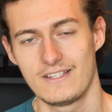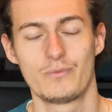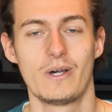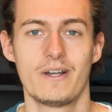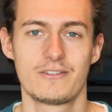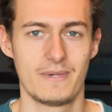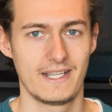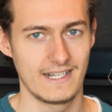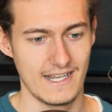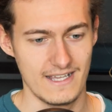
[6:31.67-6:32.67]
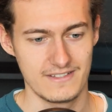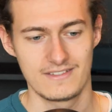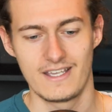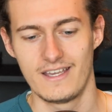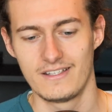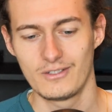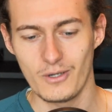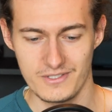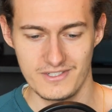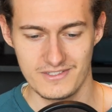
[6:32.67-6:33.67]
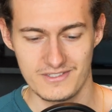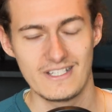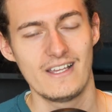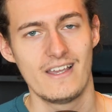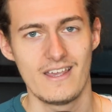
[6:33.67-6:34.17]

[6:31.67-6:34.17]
as well as my class and coaches.